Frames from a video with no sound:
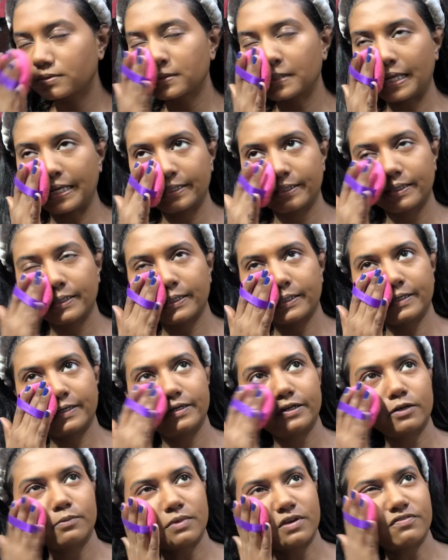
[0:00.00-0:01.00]
like, they
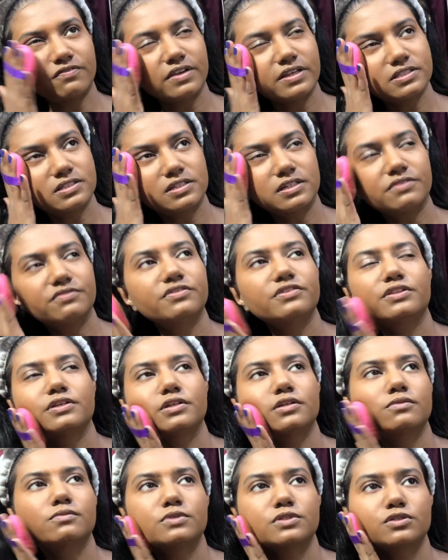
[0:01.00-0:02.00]
treated my face and
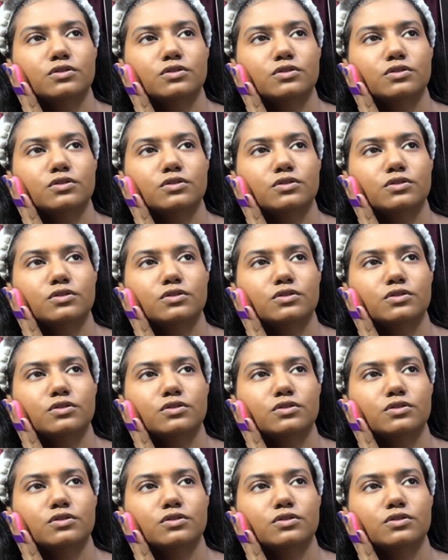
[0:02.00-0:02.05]
everything was